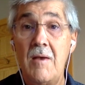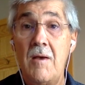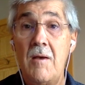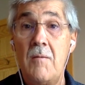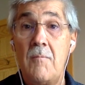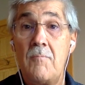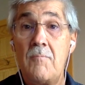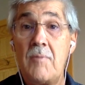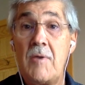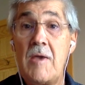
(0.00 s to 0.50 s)

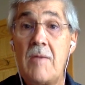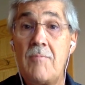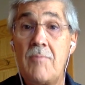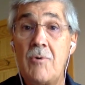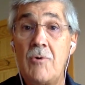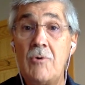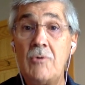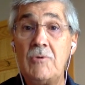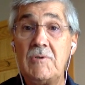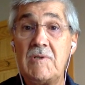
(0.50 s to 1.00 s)

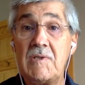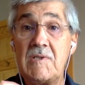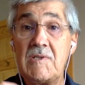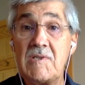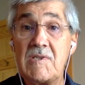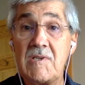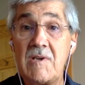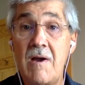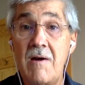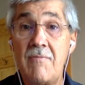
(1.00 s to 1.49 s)
People
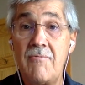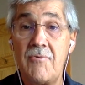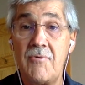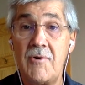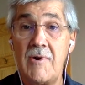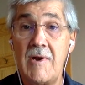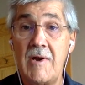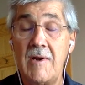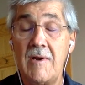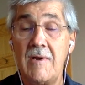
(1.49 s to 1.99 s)

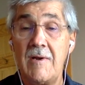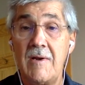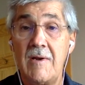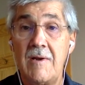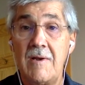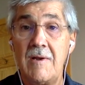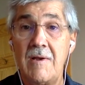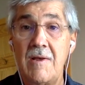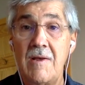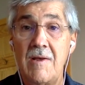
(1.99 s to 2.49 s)
discovering
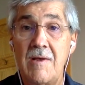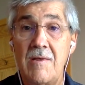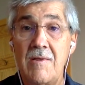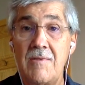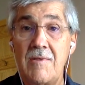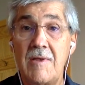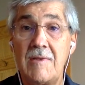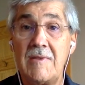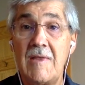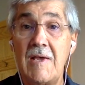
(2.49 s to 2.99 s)

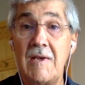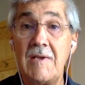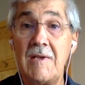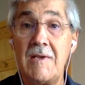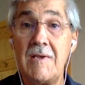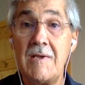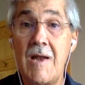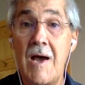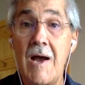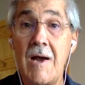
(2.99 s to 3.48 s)
that they did
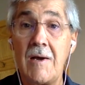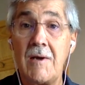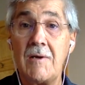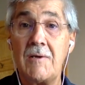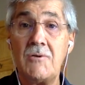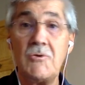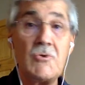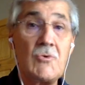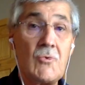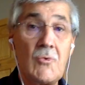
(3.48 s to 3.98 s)
not
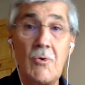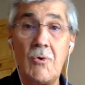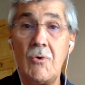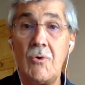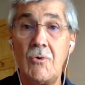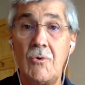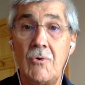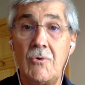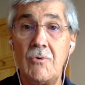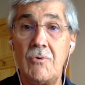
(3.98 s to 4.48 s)

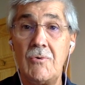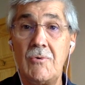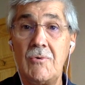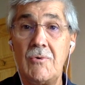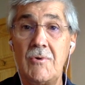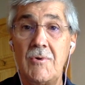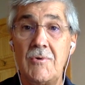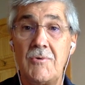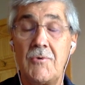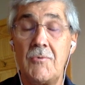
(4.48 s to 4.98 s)
control
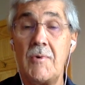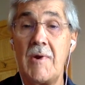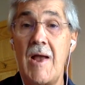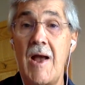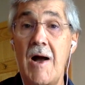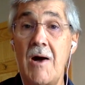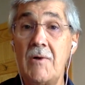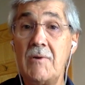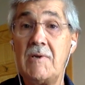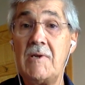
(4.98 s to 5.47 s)
the
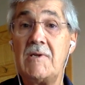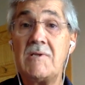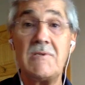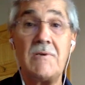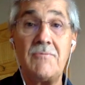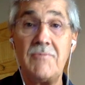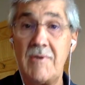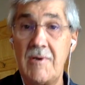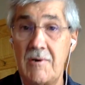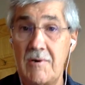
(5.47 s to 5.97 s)
realities of
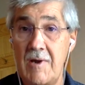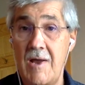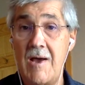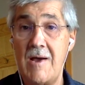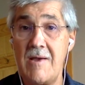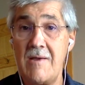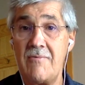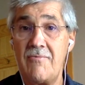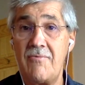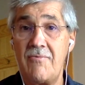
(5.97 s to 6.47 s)
their life
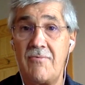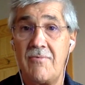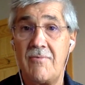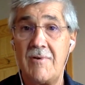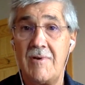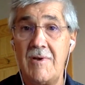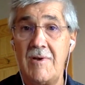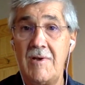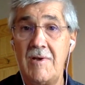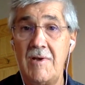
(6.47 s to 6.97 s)

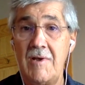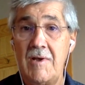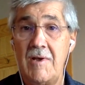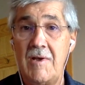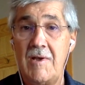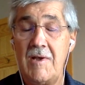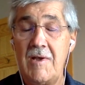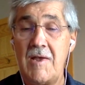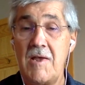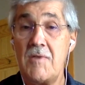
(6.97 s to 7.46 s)

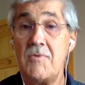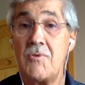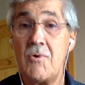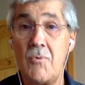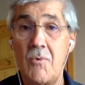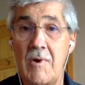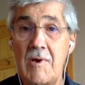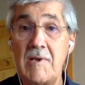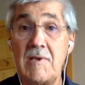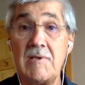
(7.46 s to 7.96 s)
in the
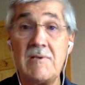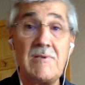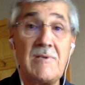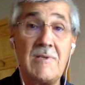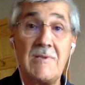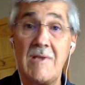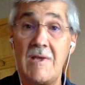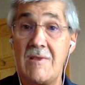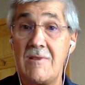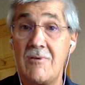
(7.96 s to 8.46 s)
ways that they
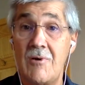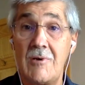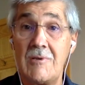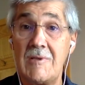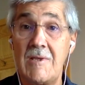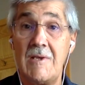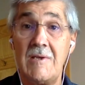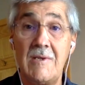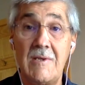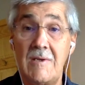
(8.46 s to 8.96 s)
thought they
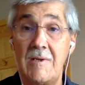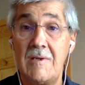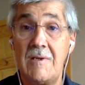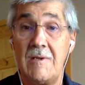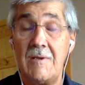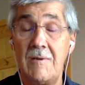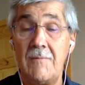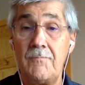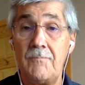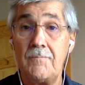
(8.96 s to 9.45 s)
did.
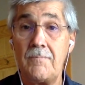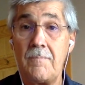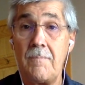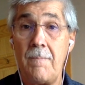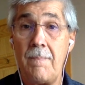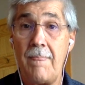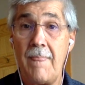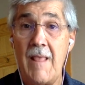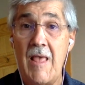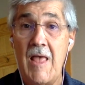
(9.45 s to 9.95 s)

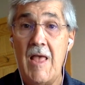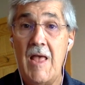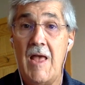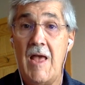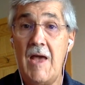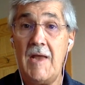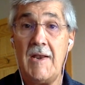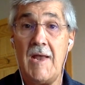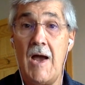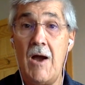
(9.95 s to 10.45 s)
And
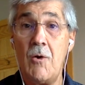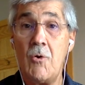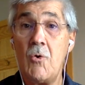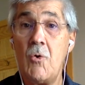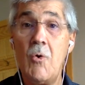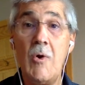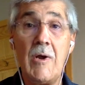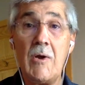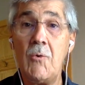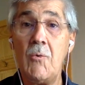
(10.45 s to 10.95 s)
how
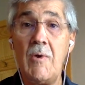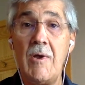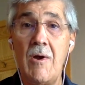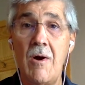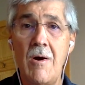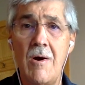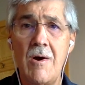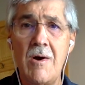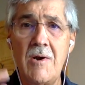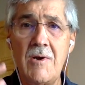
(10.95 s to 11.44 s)
quick we
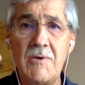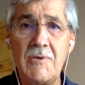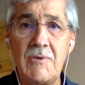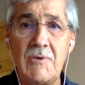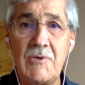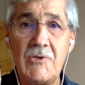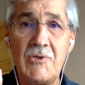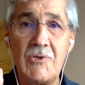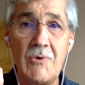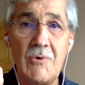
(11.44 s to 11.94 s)
are to
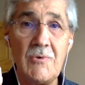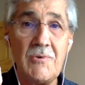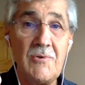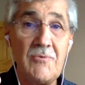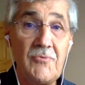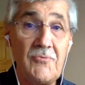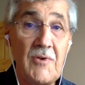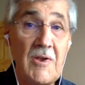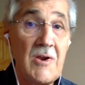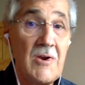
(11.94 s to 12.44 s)
show the
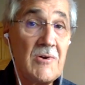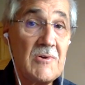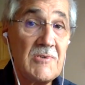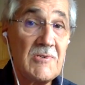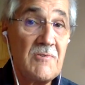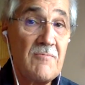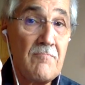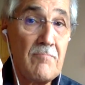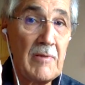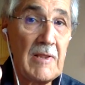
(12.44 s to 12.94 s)
fingers
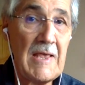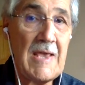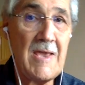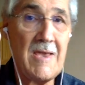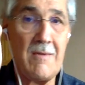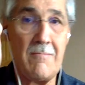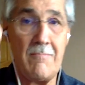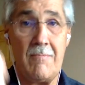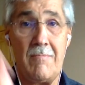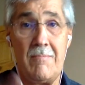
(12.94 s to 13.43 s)
of blame